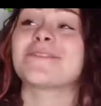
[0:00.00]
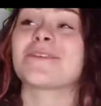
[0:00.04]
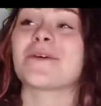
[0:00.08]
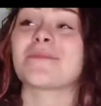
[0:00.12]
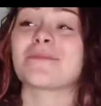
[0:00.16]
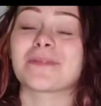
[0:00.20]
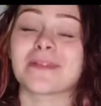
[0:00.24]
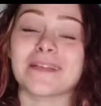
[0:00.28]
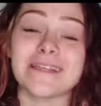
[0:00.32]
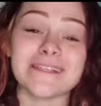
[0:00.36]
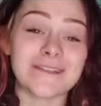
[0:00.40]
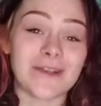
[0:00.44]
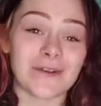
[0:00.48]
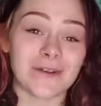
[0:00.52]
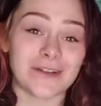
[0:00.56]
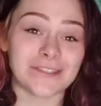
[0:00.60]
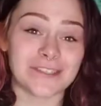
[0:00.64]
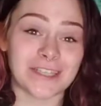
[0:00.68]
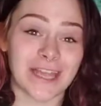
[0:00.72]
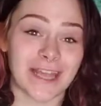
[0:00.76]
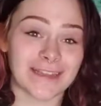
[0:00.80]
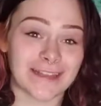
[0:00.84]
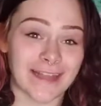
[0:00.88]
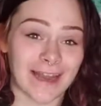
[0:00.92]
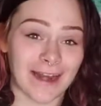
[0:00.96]
So please go and
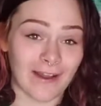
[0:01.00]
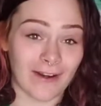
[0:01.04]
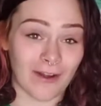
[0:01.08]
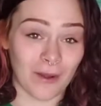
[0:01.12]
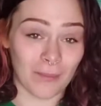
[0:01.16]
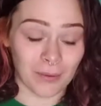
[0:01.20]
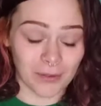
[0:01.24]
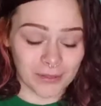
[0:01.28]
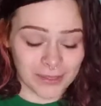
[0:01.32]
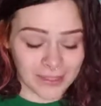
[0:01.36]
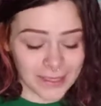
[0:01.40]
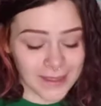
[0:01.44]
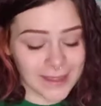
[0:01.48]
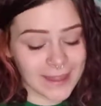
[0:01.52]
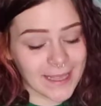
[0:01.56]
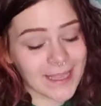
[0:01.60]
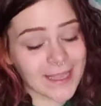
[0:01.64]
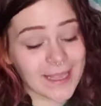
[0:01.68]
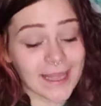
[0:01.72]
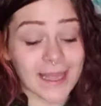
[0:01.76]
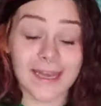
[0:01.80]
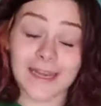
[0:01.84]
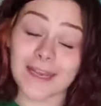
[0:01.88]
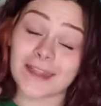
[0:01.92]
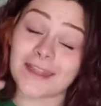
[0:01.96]
check that out. I'll put the
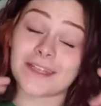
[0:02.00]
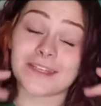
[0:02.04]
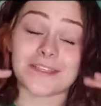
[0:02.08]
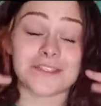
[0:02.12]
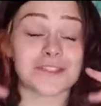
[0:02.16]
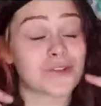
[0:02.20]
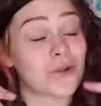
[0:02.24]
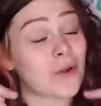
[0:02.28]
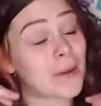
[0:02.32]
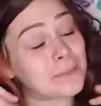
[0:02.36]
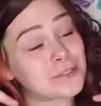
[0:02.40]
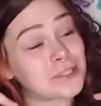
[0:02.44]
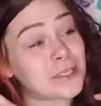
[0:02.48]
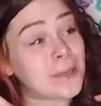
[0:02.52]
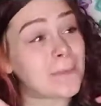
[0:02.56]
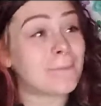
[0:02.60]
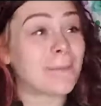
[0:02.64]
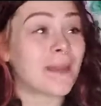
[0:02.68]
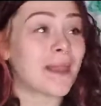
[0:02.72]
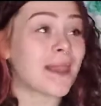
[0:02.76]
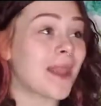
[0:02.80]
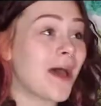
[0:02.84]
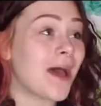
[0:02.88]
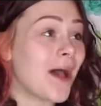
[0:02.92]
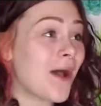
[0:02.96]
link in the description
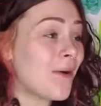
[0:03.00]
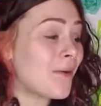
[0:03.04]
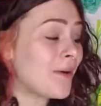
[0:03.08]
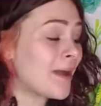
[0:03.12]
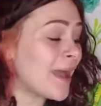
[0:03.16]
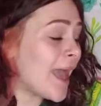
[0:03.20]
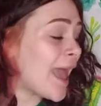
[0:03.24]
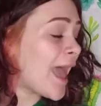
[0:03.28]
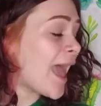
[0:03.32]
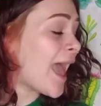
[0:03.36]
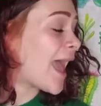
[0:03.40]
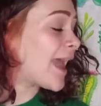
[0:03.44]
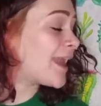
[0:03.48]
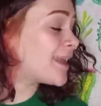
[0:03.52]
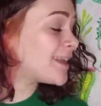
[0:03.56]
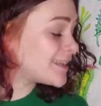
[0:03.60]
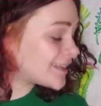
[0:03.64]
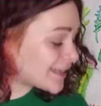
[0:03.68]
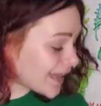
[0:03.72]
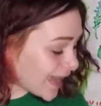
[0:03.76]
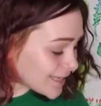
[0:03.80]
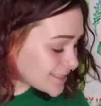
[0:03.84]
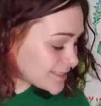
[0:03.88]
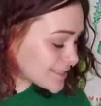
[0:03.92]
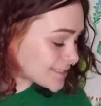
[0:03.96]
below.
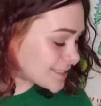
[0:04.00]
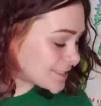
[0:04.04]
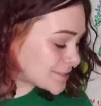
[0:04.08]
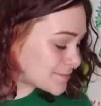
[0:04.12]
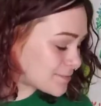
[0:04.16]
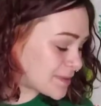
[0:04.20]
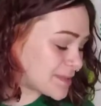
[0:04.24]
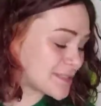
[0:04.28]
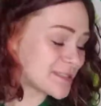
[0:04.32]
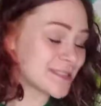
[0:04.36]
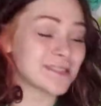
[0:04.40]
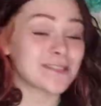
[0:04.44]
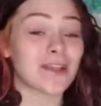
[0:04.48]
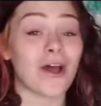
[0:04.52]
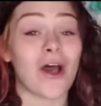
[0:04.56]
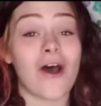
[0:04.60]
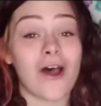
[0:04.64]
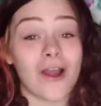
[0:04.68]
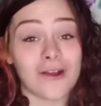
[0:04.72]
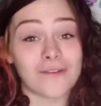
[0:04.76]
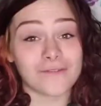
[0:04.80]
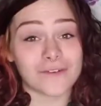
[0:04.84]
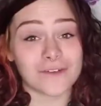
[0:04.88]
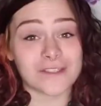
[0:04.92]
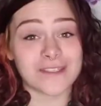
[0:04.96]
And yes, these pieces
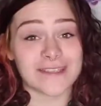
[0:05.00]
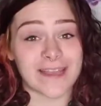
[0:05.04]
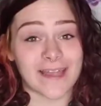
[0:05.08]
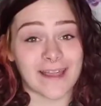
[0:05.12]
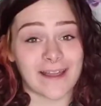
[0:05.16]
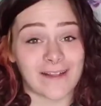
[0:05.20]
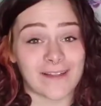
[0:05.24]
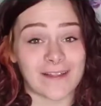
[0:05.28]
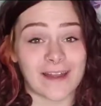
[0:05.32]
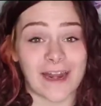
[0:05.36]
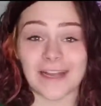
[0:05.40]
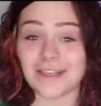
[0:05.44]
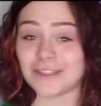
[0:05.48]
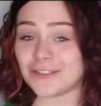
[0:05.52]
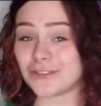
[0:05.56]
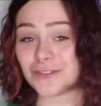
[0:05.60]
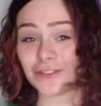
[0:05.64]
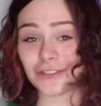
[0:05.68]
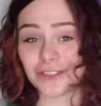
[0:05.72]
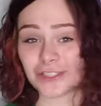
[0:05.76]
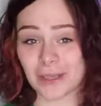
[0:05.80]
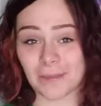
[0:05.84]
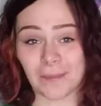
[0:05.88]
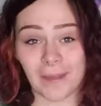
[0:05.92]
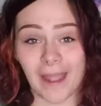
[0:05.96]
are for sale and I
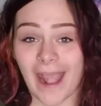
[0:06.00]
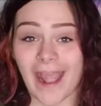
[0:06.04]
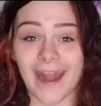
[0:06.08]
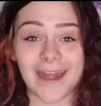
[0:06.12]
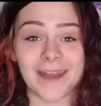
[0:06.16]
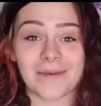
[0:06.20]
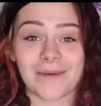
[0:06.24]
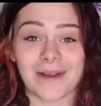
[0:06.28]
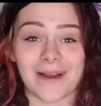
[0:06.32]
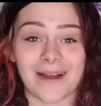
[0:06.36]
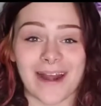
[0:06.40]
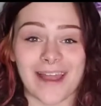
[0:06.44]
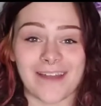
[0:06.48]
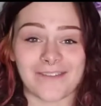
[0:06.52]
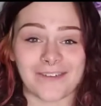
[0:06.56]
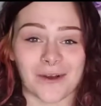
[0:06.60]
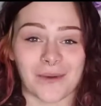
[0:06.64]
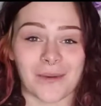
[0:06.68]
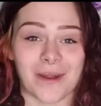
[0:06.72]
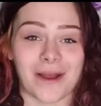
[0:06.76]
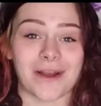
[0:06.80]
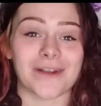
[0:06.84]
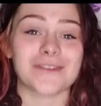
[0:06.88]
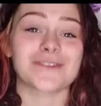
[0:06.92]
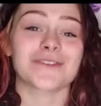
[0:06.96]
do ship anywhere and
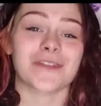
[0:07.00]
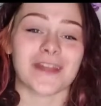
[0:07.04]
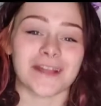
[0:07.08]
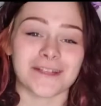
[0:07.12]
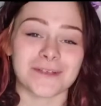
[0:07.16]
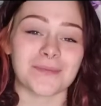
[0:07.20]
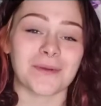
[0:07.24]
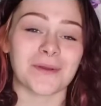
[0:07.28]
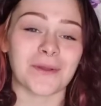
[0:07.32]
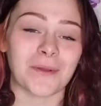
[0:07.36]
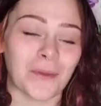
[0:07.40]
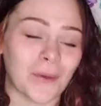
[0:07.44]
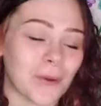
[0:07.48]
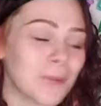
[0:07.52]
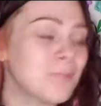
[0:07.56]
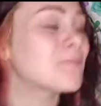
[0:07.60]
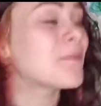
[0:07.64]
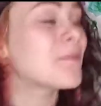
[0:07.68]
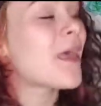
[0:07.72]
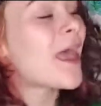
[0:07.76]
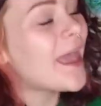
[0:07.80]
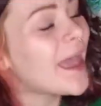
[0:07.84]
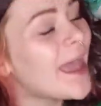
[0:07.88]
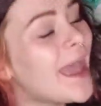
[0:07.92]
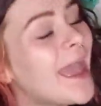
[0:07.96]
everywhere. So that's pretty
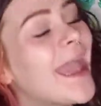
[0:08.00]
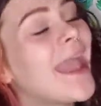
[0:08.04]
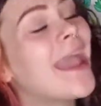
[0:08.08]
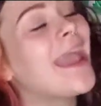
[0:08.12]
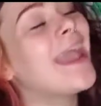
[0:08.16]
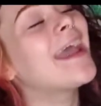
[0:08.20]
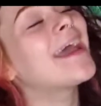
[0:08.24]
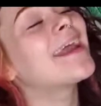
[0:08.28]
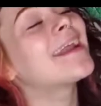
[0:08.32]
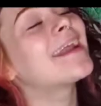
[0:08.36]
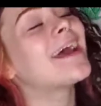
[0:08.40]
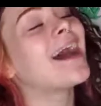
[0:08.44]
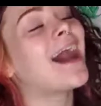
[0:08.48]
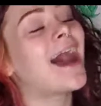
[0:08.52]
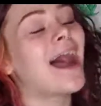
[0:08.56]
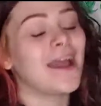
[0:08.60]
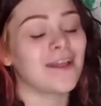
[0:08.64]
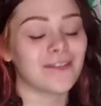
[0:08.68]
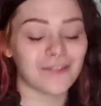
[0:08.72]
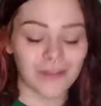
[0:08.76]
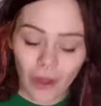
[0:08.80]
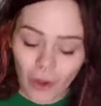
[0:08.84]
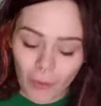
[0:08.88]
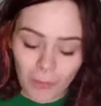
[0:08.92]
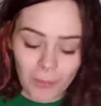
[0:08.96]
cool. And
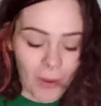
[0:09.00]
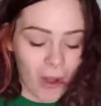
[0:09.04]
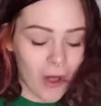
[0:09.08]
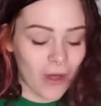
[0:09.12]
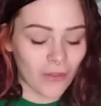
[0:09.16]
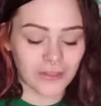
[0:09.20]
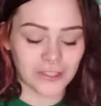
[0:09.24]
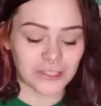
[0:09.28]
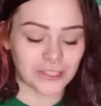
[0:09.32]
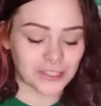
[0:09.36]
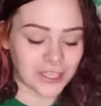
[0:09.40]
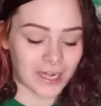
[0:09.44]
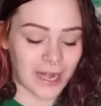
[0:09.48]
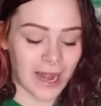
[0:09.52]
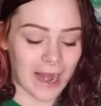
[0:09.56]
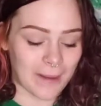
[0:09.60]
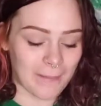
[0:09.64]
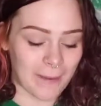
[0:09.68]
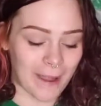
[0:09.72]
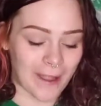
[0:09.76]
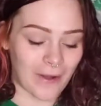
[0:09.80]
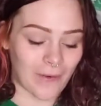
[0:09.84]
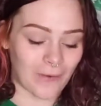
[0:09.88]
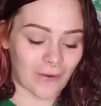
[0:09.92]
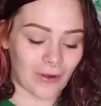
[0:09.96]
I lowball the shit out
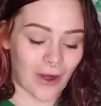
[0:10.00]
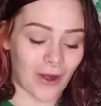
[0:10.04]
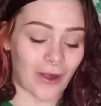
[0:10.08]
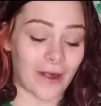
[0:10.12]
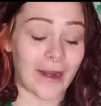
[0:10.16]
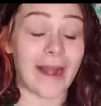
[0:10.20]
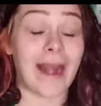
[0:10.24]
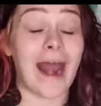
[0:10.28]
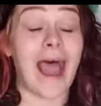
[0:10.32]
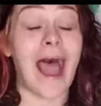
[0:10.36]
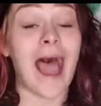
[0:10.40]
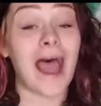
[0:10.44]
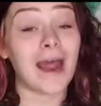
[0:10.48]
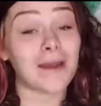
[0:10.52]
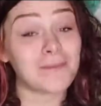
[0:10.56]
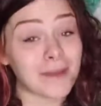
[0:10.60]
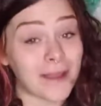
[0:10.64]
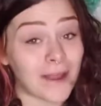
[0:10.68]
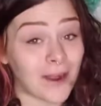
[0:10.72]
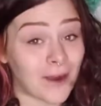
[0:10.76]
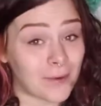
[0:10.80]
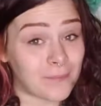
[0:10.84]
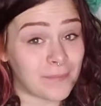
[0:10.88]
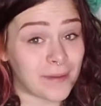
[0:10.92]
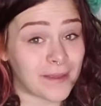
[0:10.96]
of my own art. And on
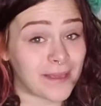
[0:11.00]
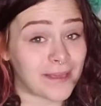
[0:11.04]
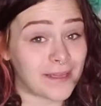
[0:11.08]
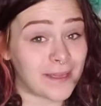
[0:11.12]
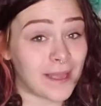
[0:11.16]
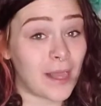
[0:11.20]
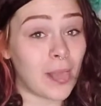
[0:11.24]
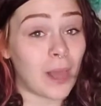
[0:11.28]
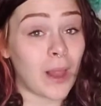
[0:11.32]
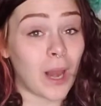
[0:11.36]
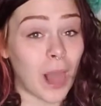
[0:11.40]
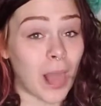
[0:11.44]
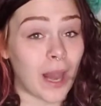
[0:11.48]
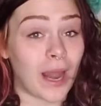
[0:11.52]
my art page,